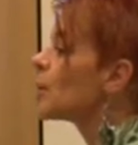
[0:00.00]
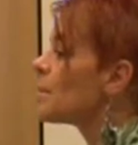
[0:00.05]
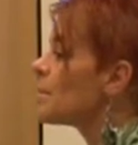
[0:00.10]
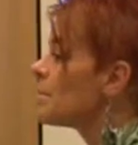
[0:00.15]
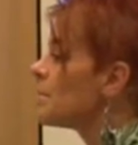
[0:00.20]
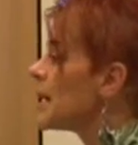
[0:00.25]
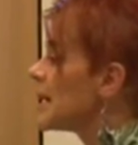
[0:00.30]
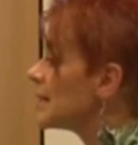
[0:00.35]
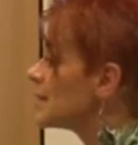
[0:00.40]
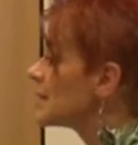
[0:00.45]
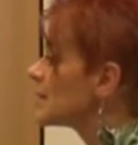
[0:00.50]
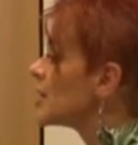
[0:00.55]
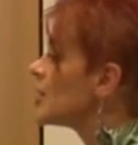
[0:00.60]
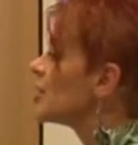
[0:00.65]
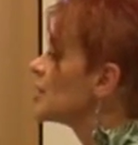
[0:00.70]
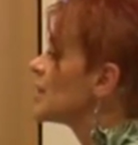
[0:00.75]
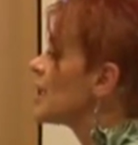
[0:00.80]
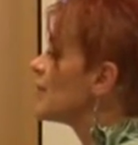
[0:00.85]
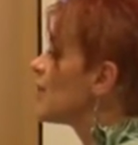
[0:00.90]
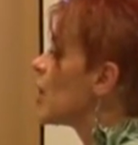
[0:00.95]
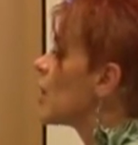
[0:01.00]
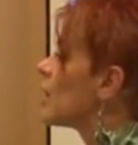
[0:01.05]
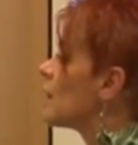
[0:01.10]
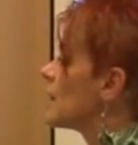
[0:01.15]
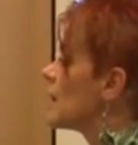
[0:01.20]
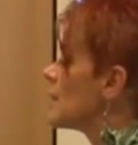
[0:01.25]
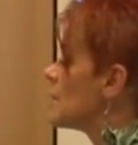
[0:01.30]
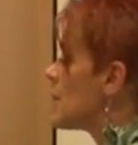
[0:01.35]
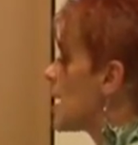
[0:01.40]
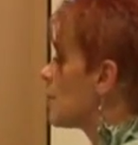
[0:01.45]
your muscles have
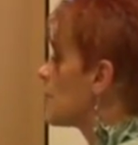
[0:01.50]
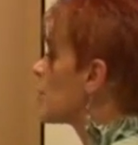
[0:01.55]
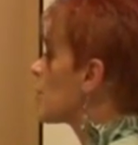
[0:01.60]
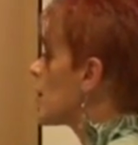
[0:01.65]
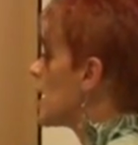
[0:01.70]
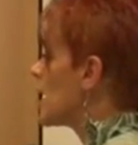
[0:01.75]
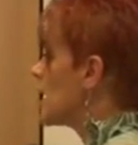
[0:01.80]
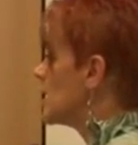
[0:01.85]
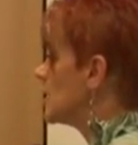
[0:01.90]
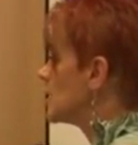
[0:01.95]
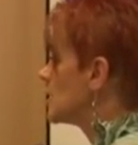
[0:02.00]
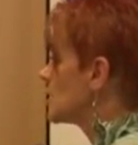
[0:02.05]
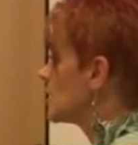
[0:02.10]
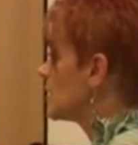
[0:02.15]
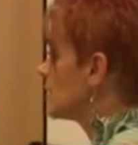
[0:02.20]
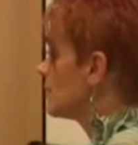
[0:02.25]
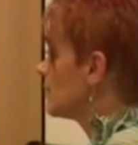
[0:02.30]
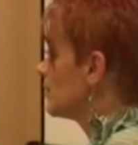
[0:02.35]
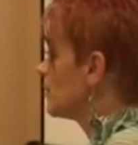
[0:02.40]
already memorized.